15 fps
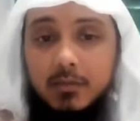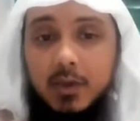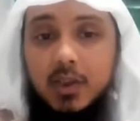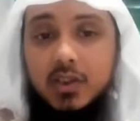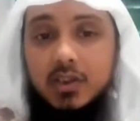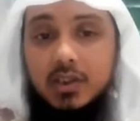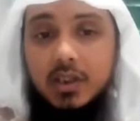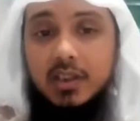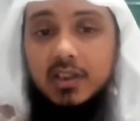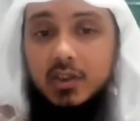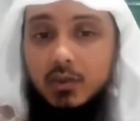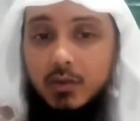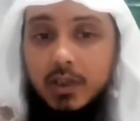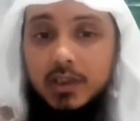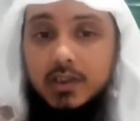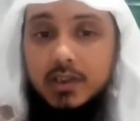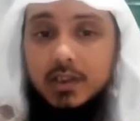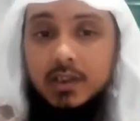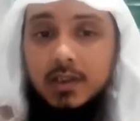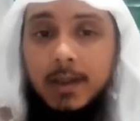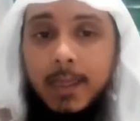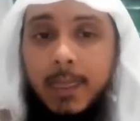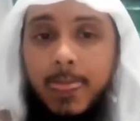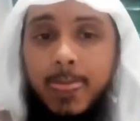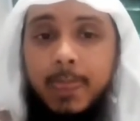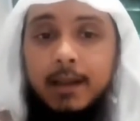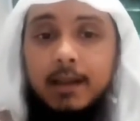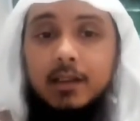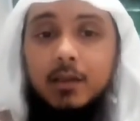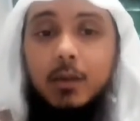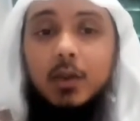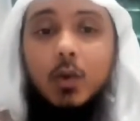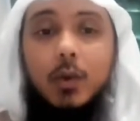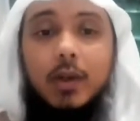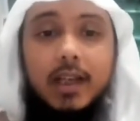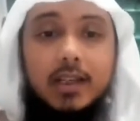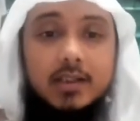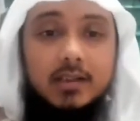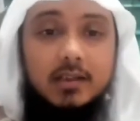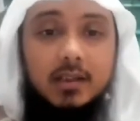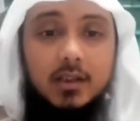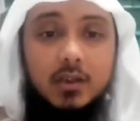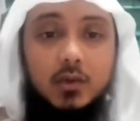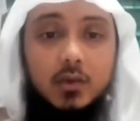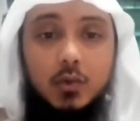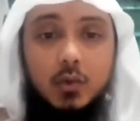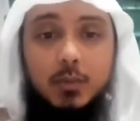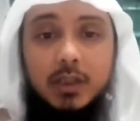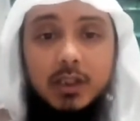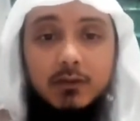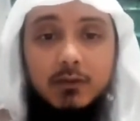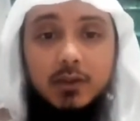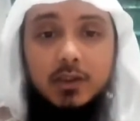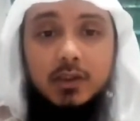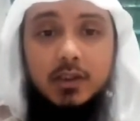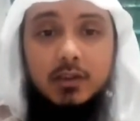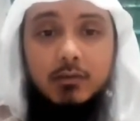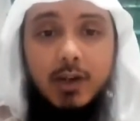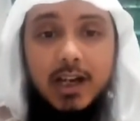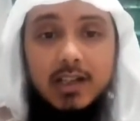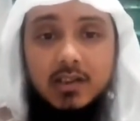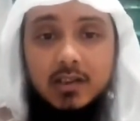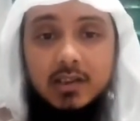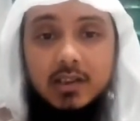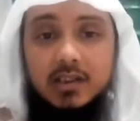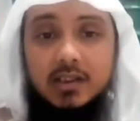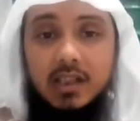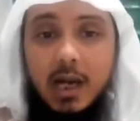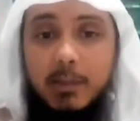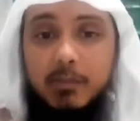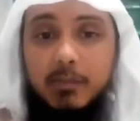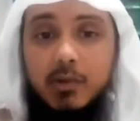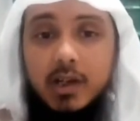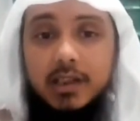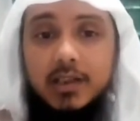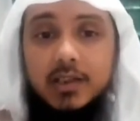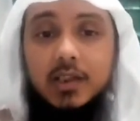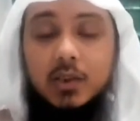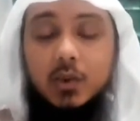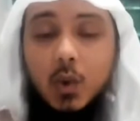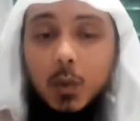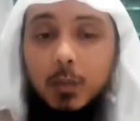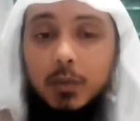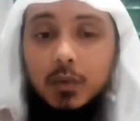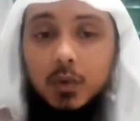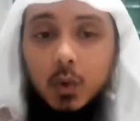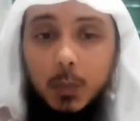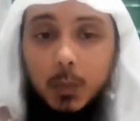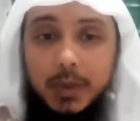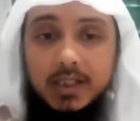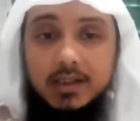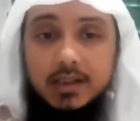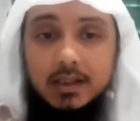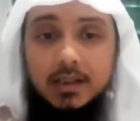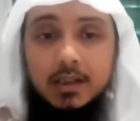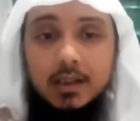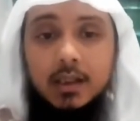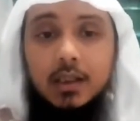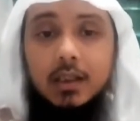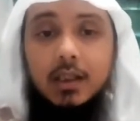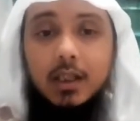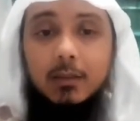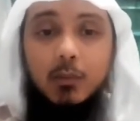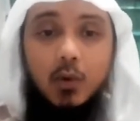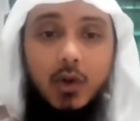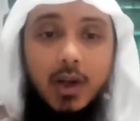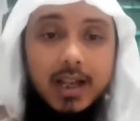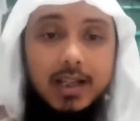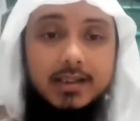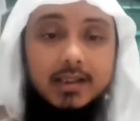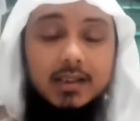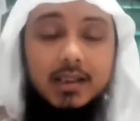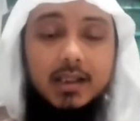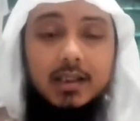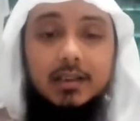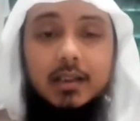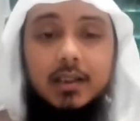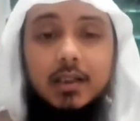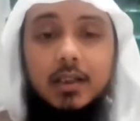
mercy and His grace. They want to go against their true believers in righteousness and uprightness and nobility and morality and